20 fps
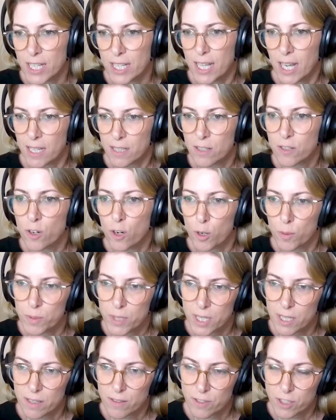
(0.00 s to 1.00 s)
another
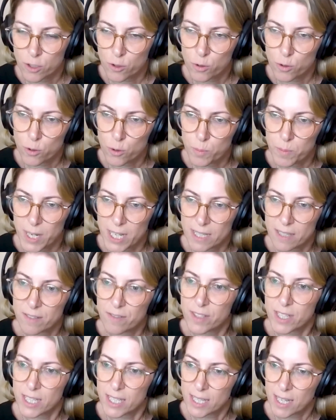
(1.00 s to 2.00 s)
option to do
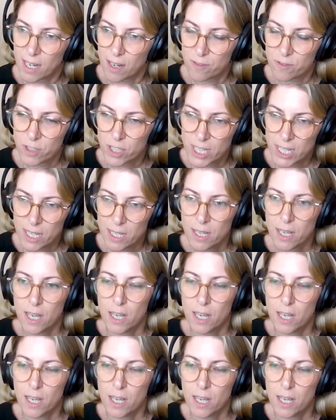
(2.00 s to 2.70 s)
passive discovery